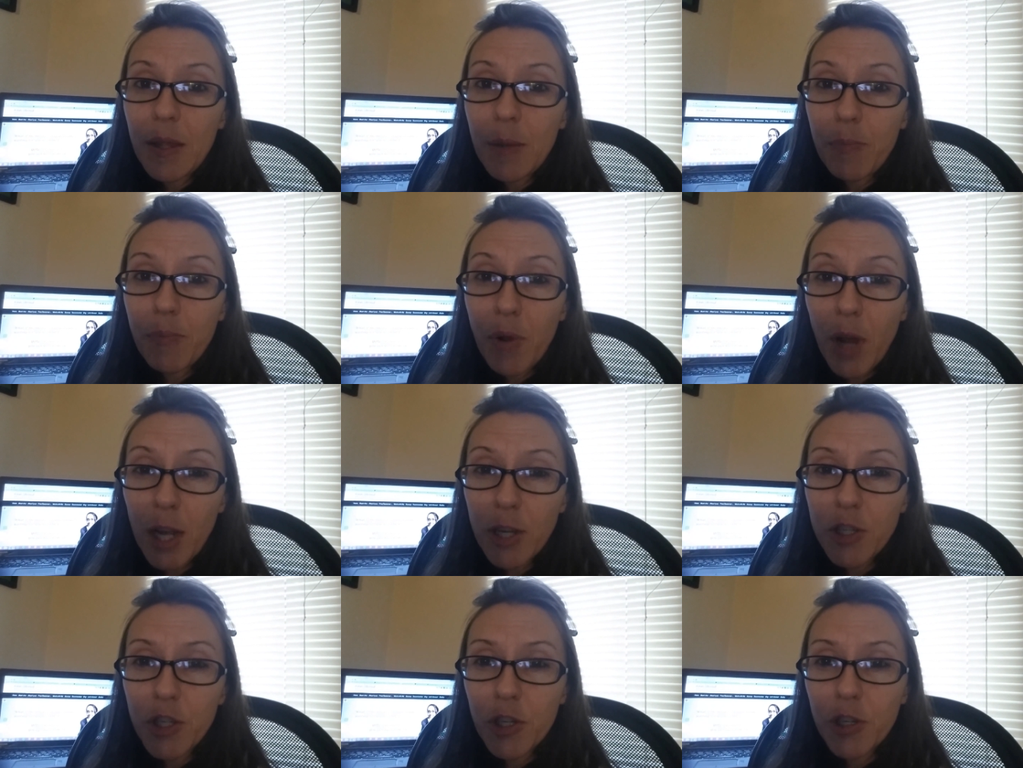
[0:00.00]
the
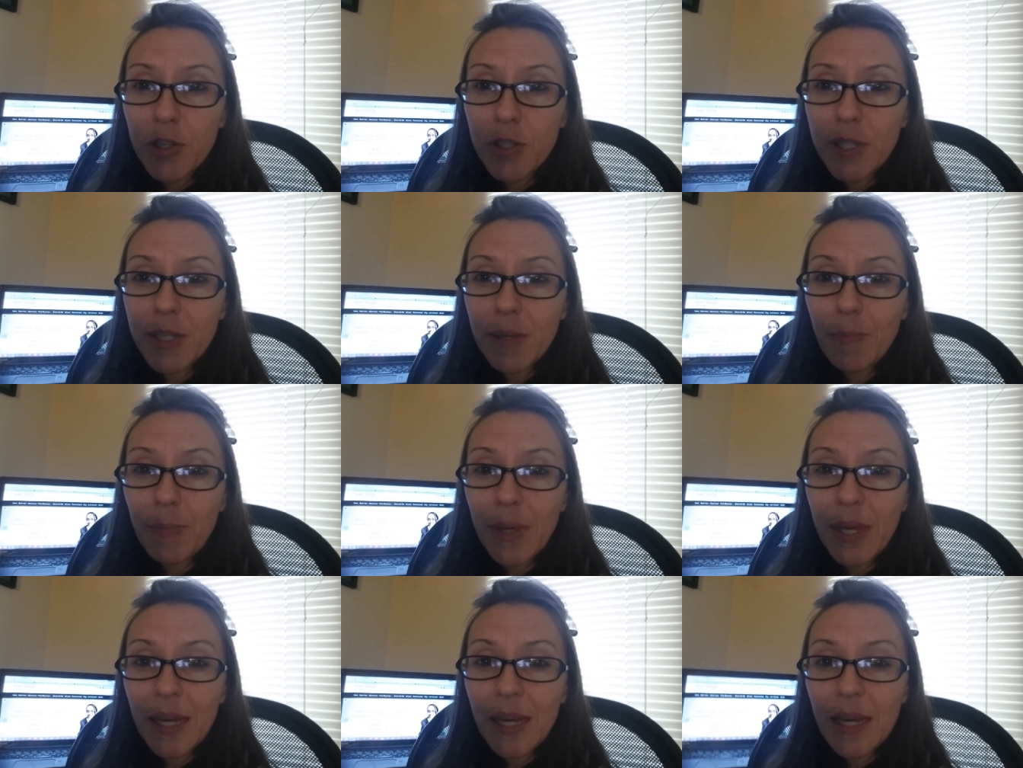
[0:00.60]
pressure to
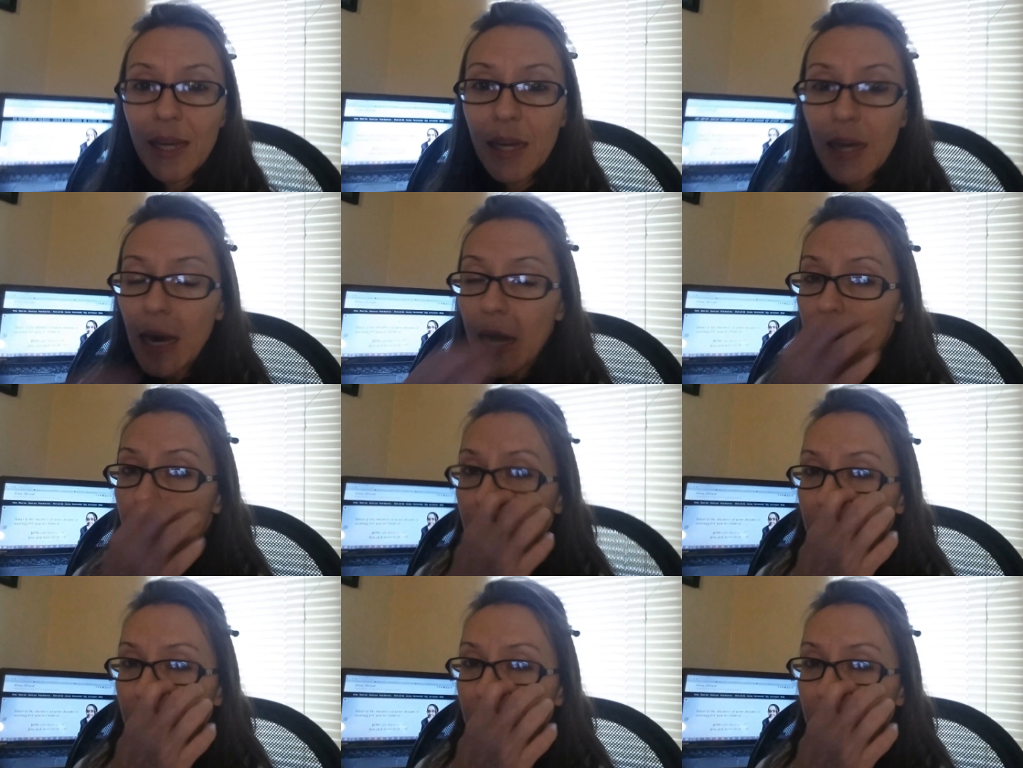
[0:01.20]
be